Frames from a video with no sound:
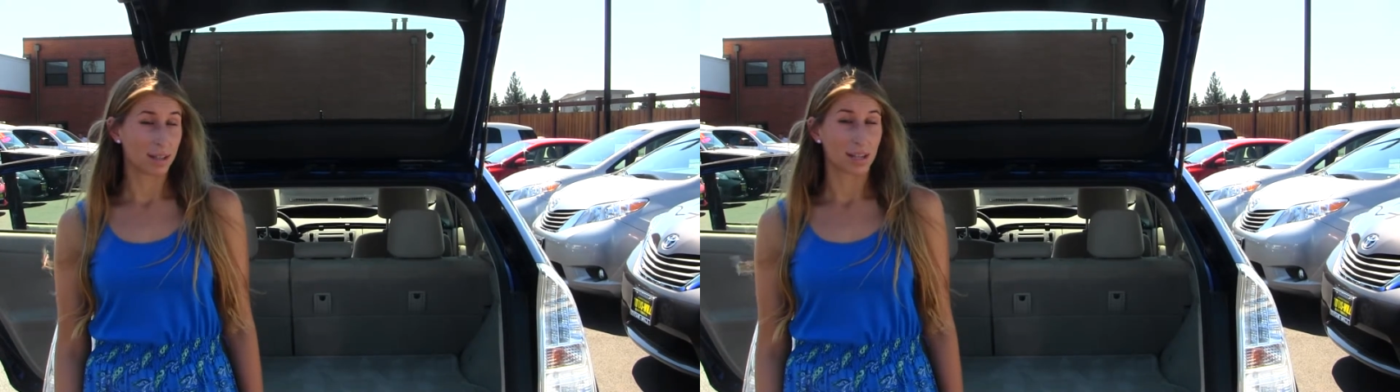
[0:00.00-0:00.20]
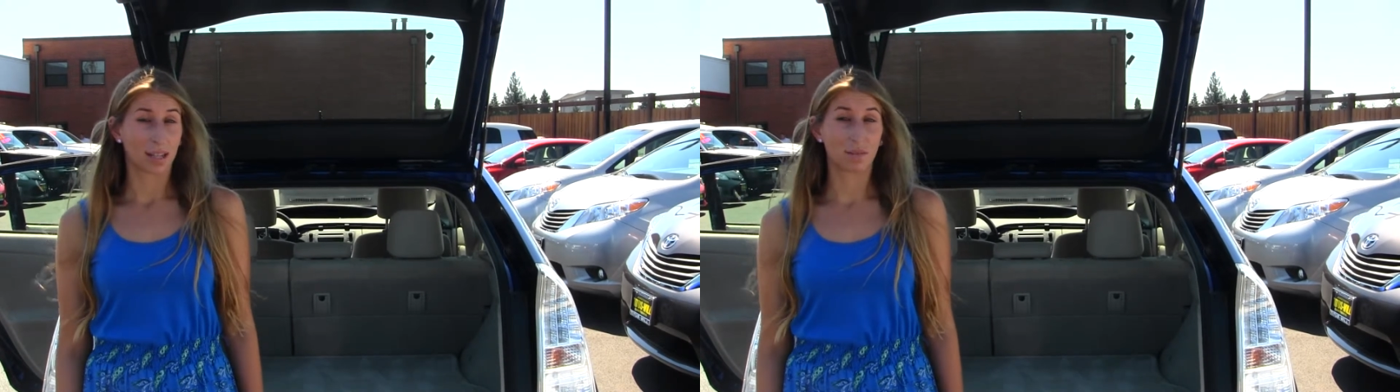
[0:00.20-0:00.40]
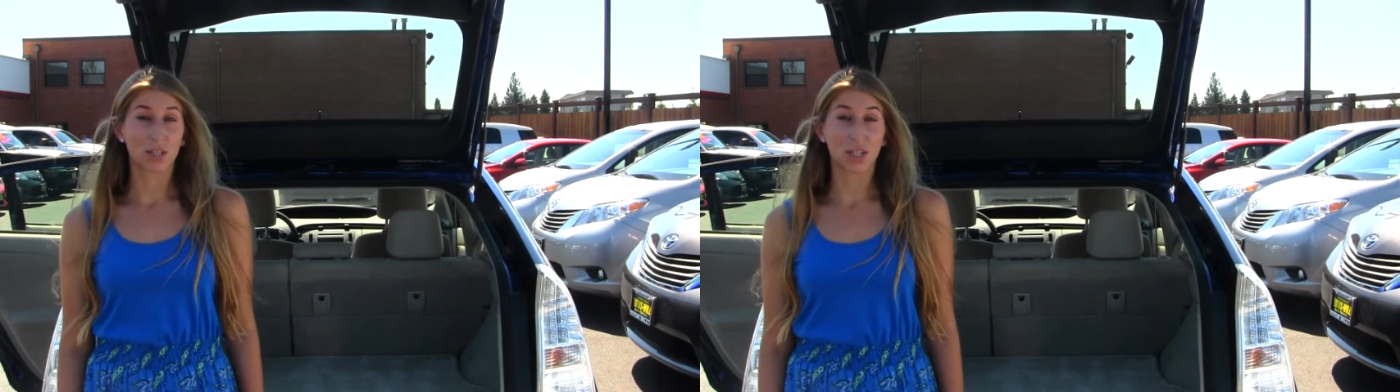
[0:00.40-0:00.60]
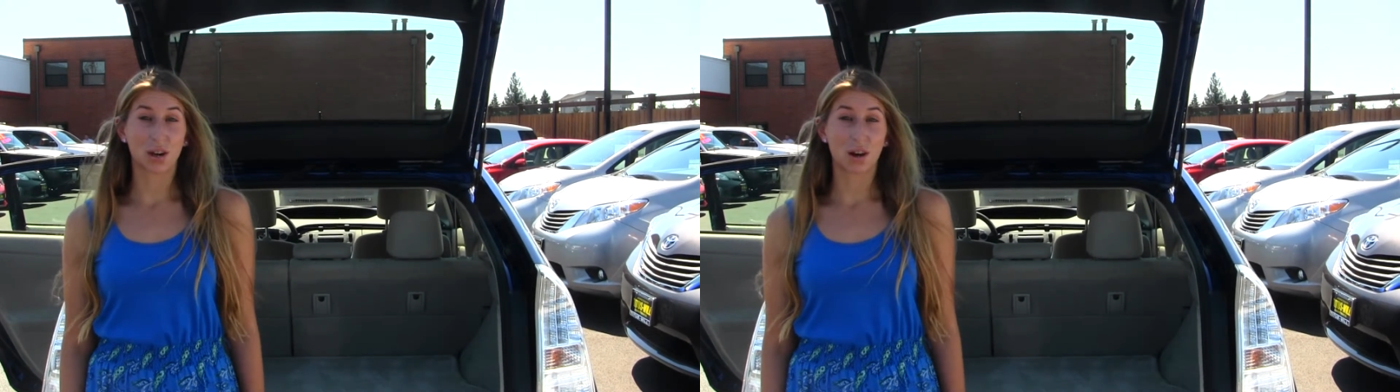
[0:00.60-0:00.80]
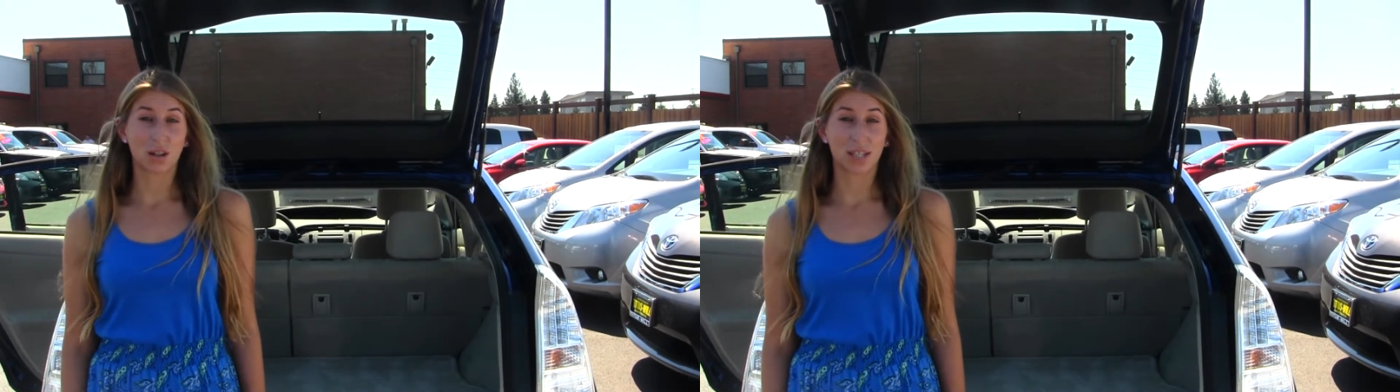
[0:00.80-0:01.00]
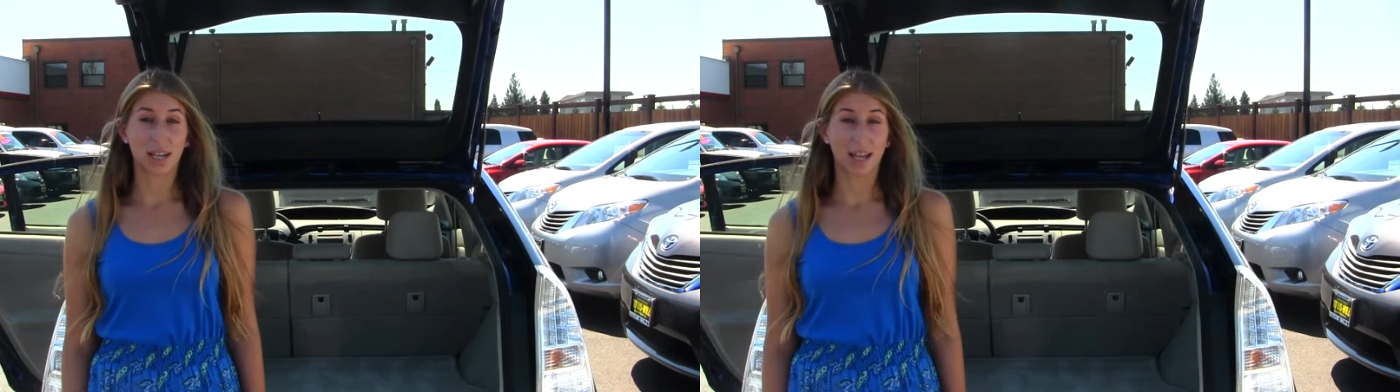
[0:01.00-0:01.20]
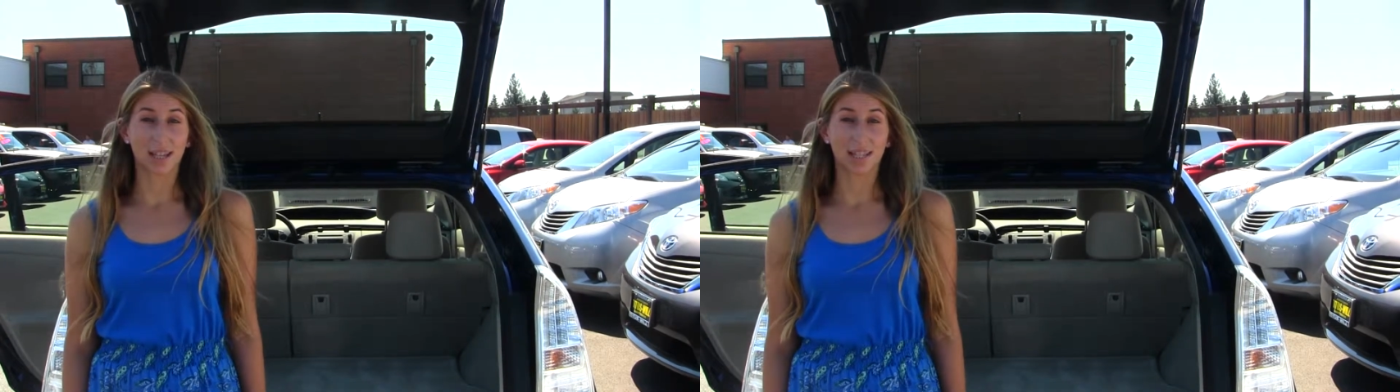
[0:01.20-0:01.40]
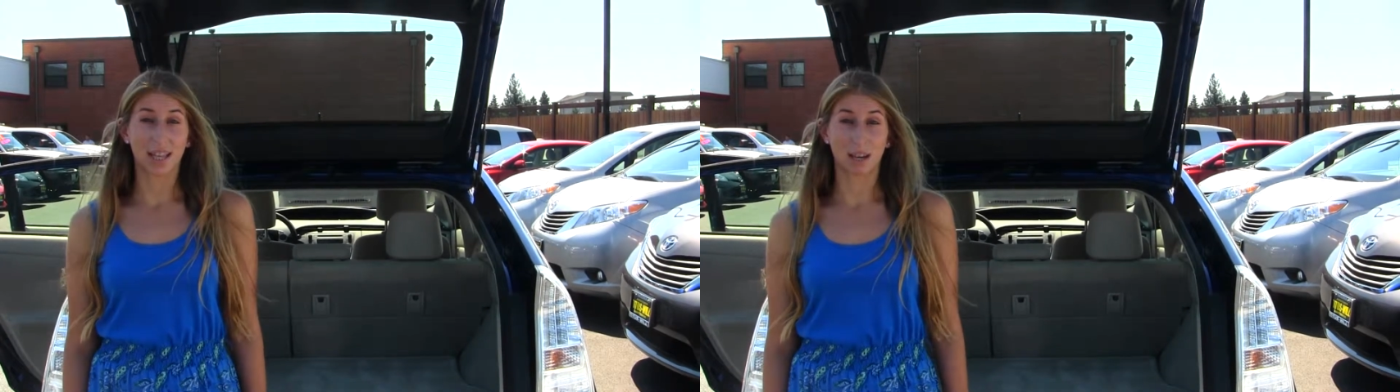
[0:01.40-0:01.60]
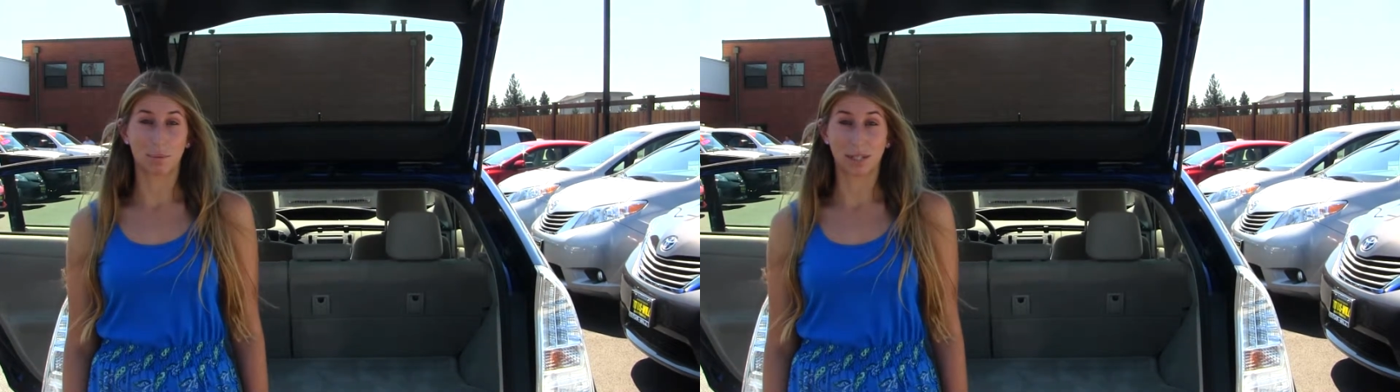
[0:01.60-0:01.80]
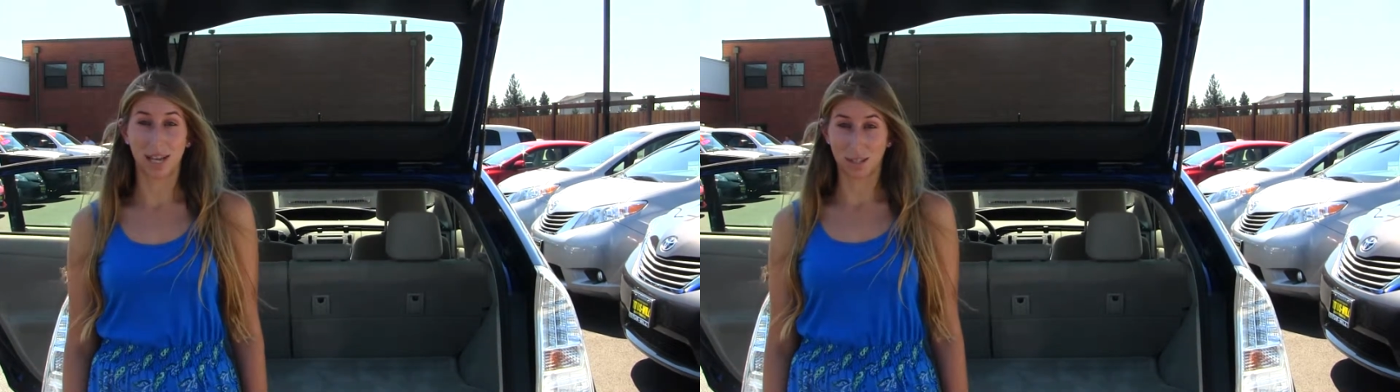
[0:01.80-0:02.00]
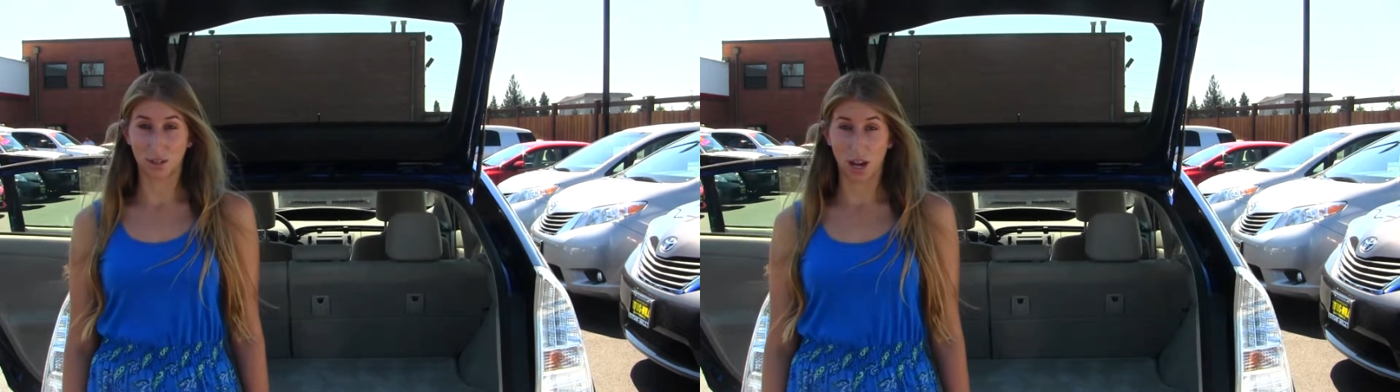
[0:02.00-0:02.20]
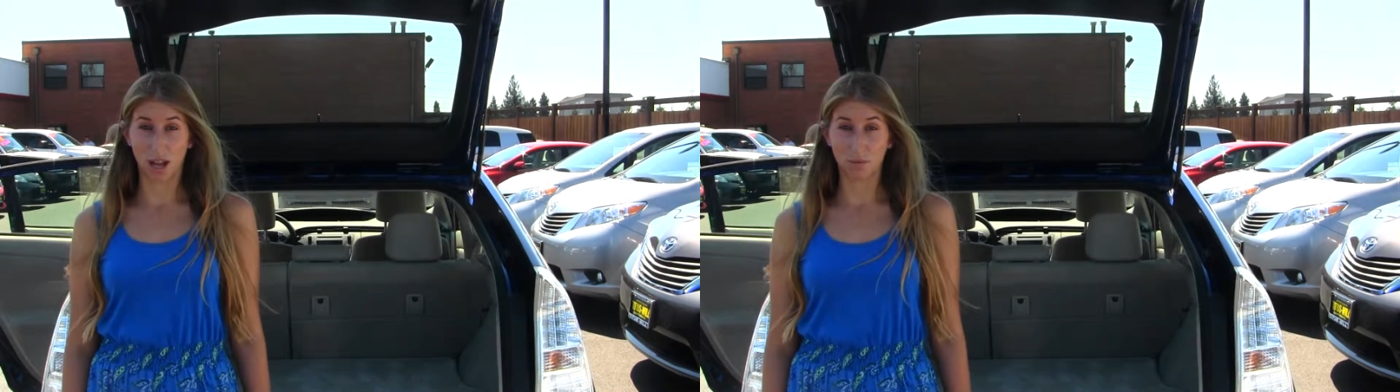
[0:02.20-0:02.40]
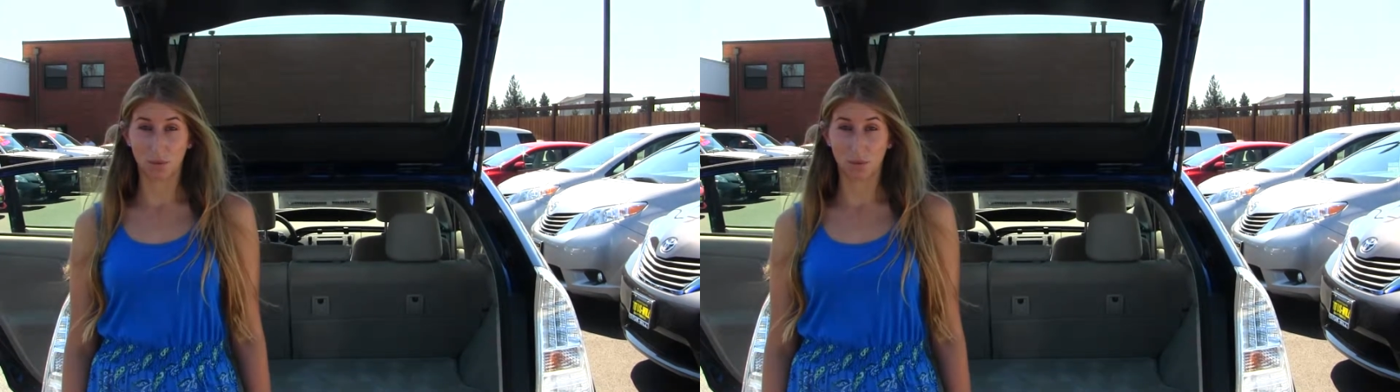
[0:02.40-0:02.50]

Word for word: Give us a call today to set up a test drive